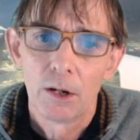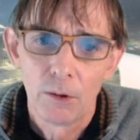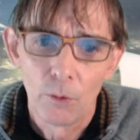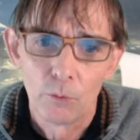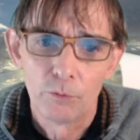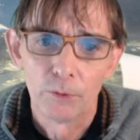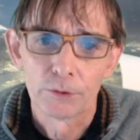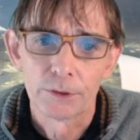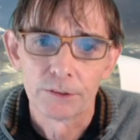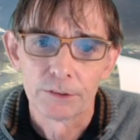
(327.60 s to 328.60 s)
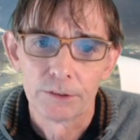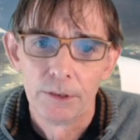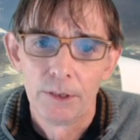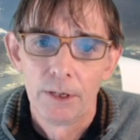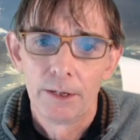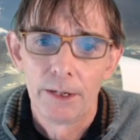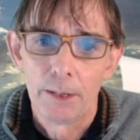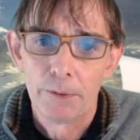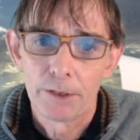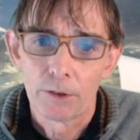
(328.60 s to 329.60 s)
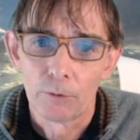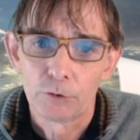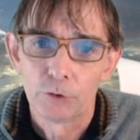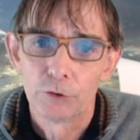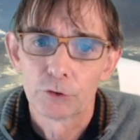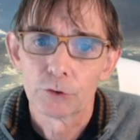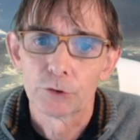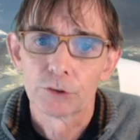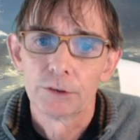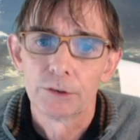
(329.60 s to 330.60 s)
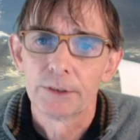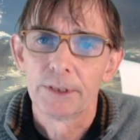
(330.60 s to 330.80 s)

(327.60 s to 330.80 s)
low voltage, namely close to the source.